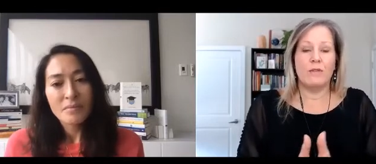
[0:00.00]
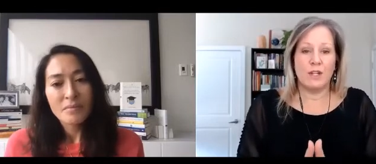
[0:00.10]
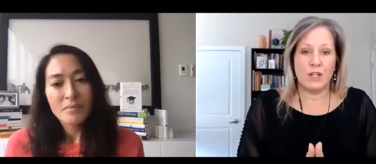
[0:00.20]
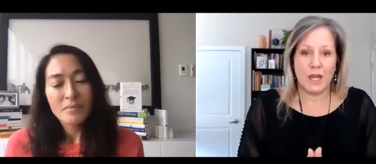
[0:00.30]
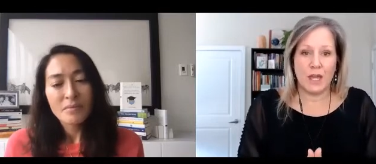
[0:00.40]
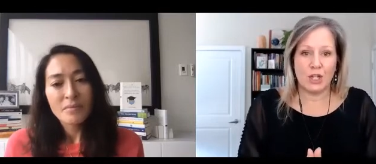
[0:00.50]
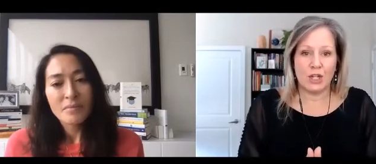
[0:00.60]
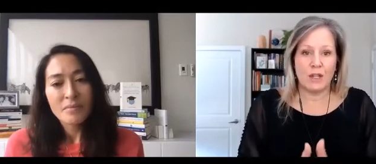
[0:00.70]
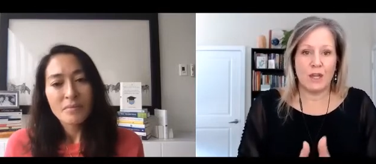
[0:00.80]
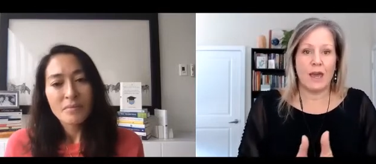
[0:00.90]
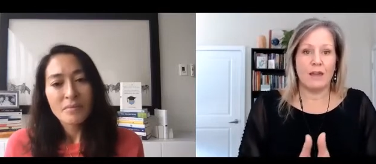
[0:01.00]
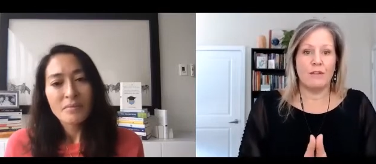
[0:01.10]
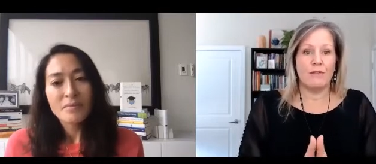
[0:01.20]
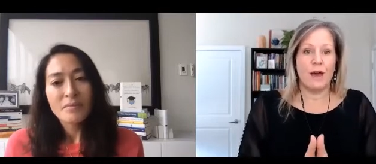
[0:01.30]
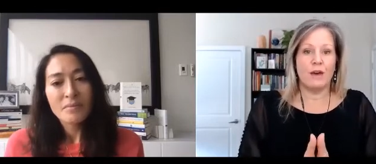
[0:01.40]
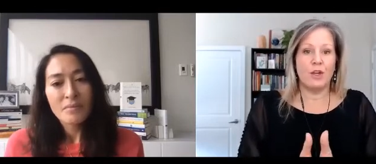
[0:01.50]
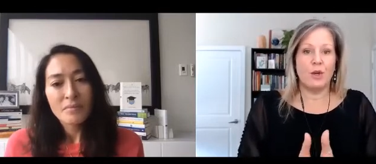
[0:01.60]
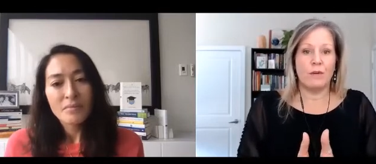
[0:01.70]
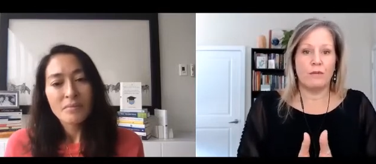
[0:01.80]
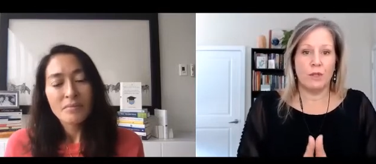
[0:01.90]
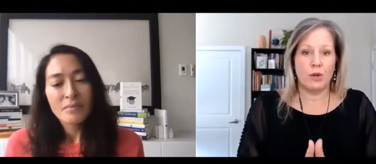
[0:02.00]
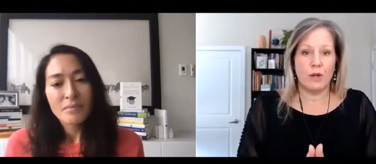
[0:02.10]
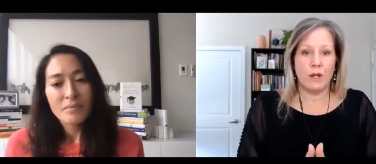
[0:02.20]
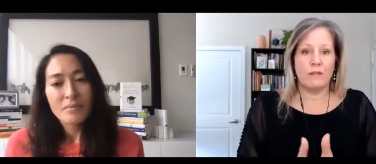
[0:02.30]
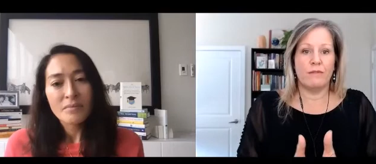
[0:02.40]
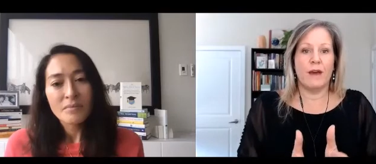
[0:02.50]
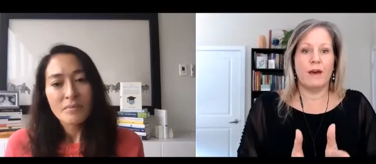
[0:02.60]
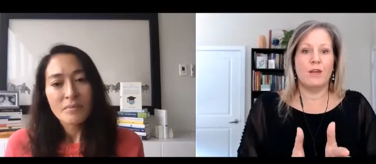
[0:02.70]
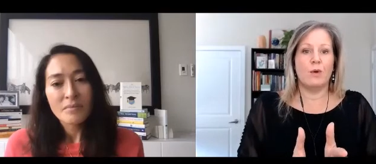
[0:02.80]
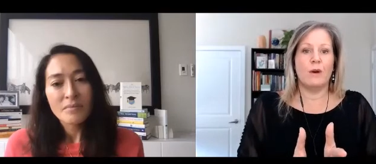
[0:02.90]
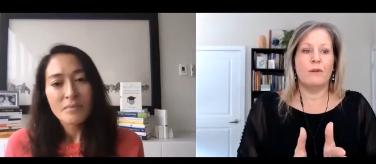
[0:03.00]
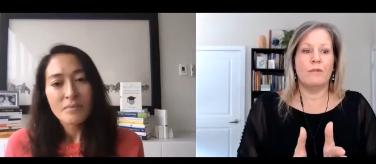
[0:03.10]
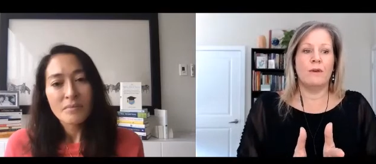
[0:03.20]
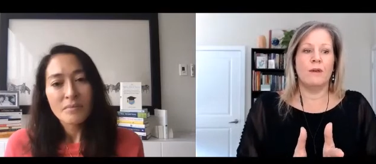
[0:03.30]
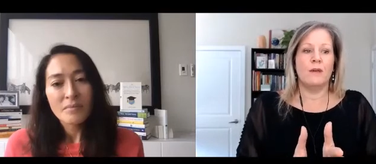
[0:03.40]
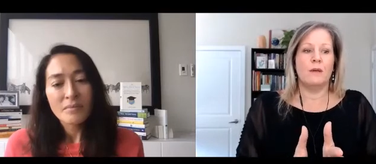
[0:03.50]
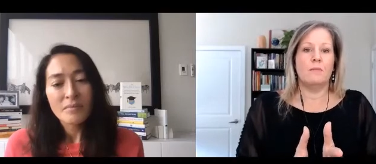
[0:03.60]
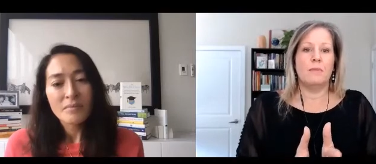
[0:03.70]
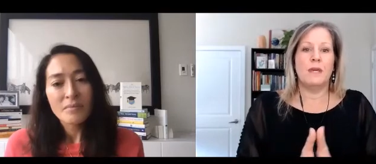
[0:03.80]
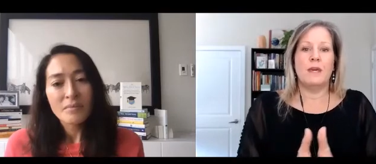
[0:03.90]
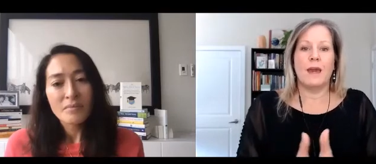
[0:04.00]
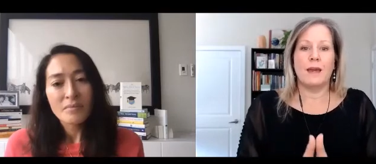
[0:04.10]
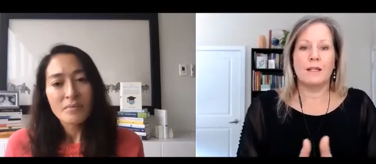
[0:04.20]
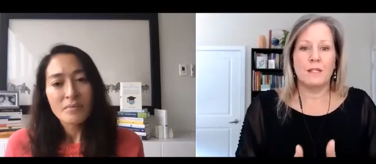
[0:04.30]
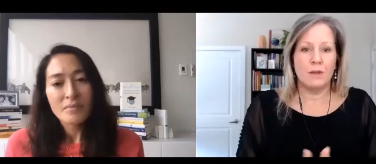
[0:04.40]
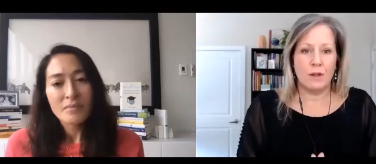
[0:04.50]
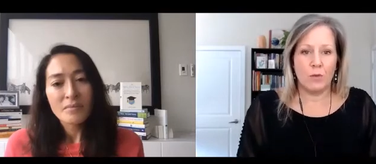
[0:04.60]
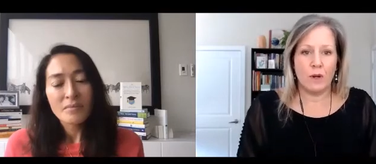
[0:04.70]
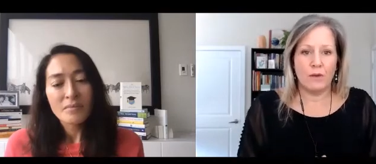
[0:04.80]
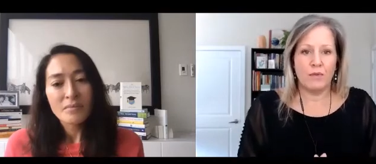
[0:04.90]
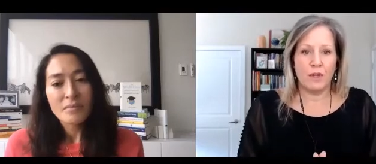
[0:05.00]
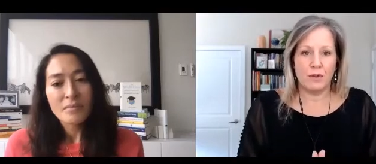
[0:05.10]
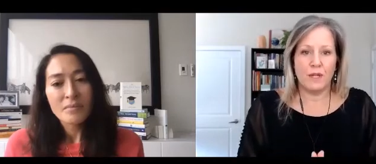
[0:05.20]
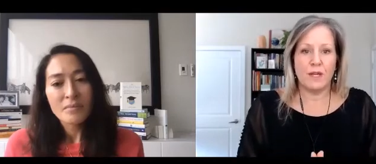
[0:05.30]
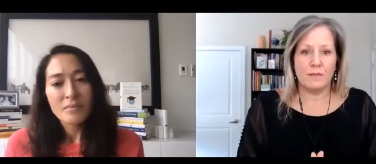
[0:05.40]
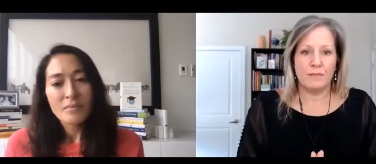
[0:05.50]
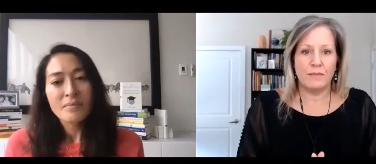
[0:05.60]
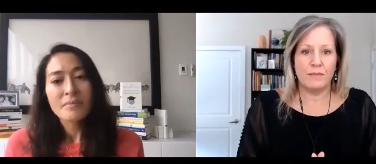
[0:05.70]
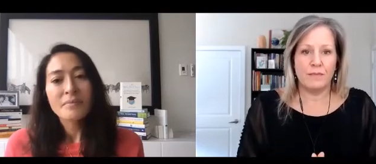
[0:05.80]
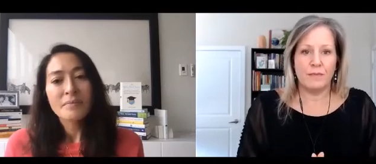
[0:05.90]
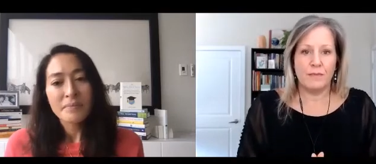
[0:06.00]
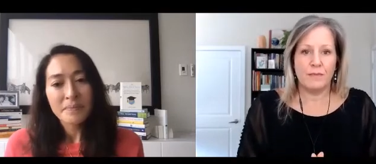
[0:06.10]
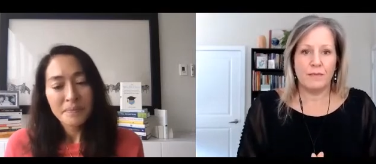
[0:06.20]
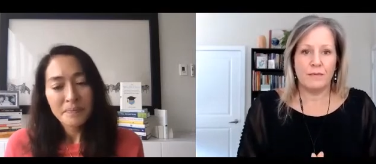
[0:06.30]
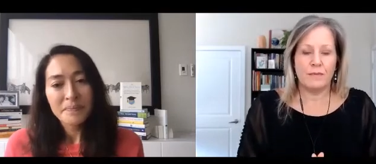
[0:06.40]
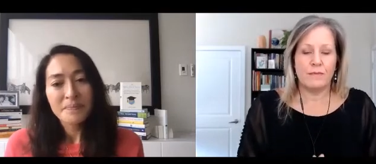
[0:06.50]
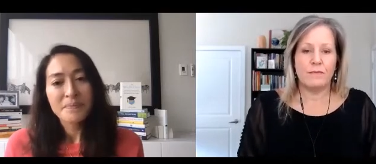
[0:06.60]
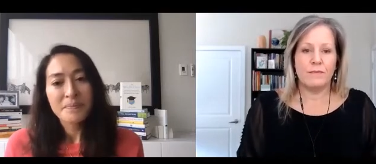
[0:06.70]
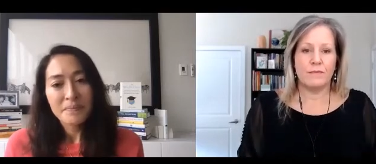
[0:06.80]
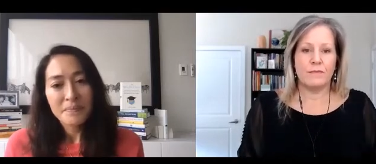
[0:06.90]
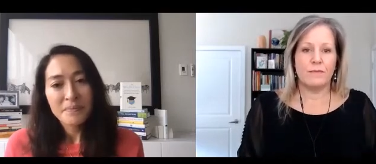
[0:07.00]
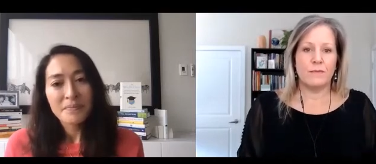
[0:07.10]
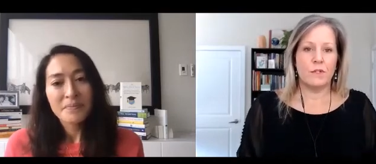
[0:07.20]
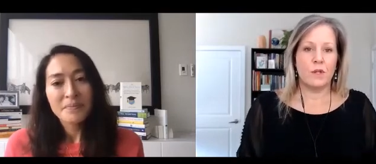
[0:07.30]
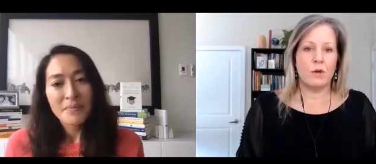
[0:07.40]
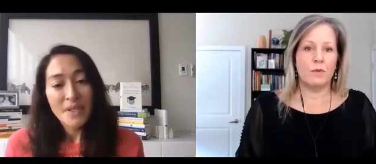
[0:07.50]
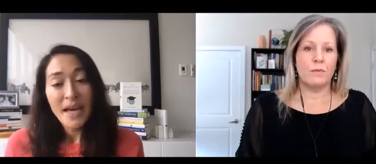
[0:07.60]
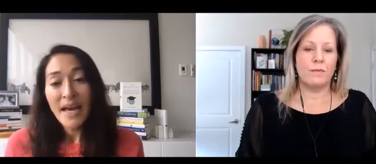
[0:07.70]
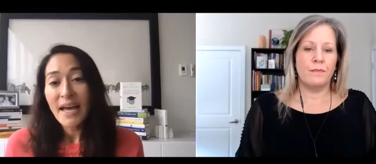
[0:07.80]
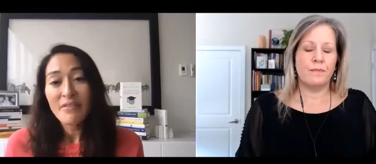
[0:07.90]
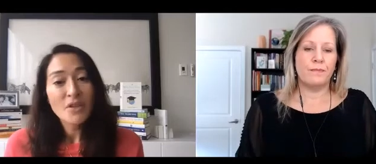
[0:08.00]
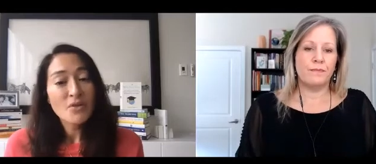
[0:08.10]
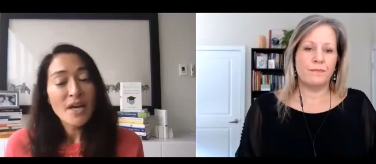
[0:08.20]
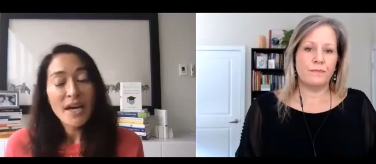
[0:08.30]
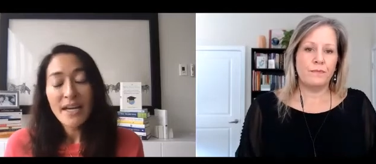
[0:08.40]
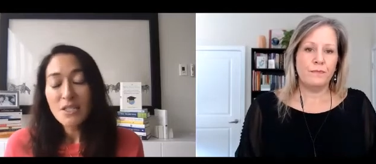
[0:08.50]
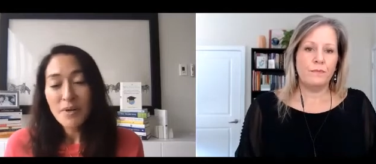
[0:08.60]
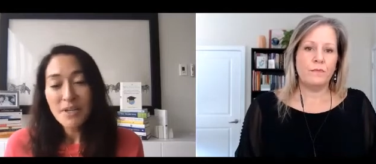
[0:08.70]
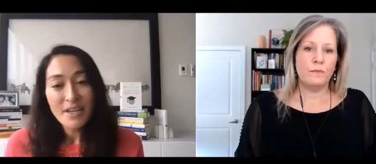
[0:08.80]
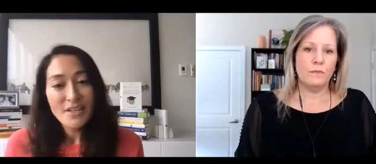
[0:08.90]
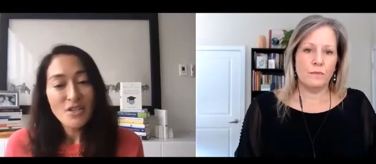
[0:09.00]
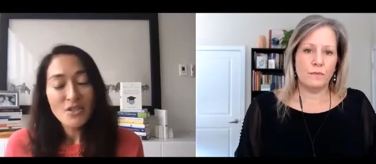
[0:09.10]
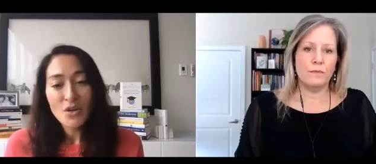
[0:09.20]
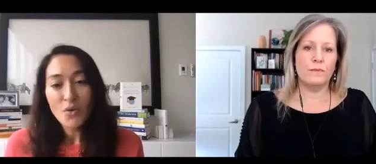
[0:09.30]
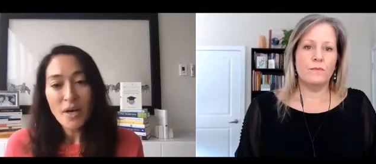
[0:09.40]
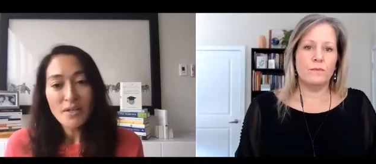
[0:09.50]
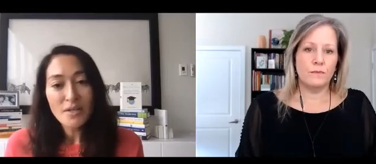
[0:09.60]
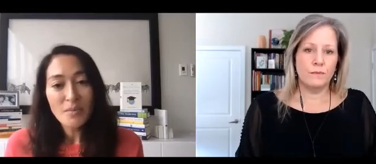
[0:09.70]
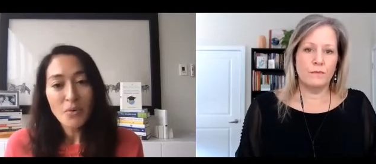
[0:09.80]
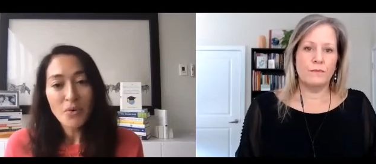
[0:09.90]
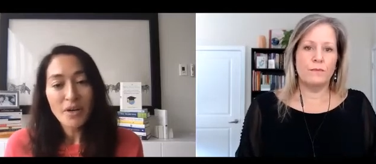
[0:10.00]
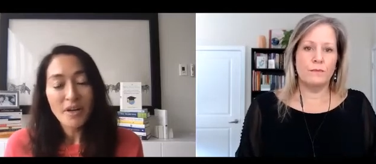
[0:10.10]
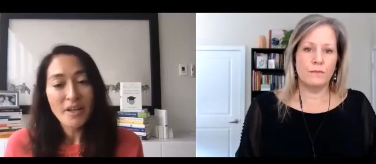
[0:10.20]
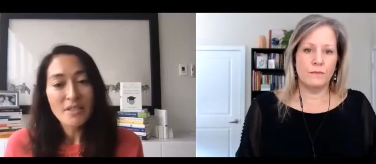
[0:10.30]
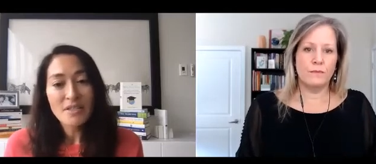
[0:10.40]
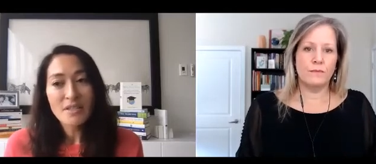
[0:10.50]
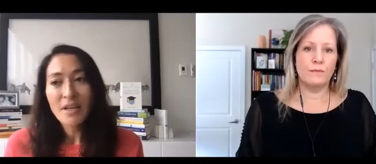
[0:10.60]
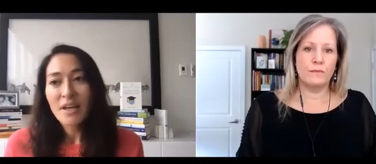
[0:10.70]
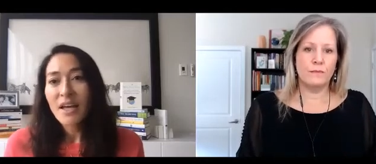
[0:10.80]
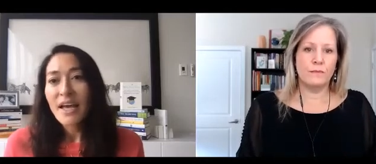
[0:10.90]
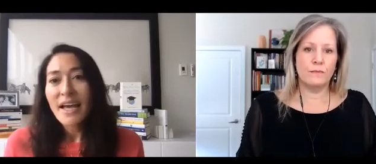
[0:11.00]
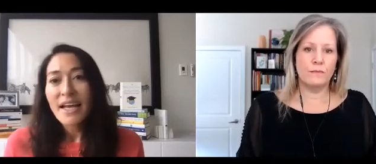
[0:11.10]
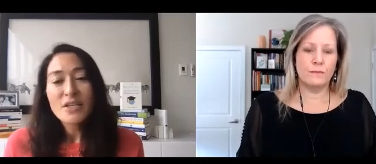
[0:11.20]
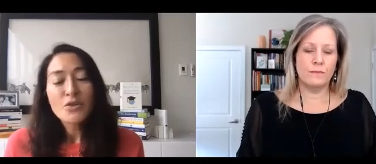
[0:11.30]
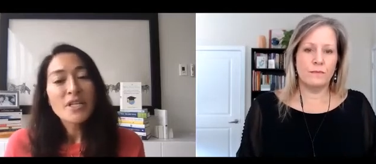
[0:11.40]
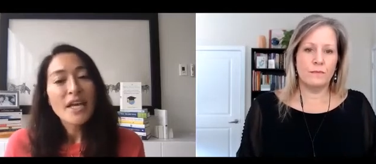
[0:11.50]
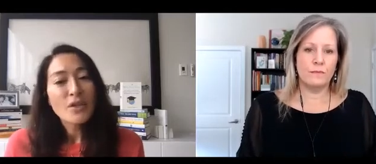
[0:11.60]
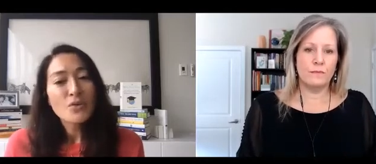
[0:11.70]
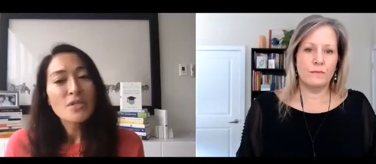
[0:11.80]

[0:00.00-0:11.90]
Speaker 1: education, the the value of learning, the value of being excellent at whatever you did.
Speaker 2: Mm-hmm. So yeah, having those high expectations across the board. It's it's interesting. And those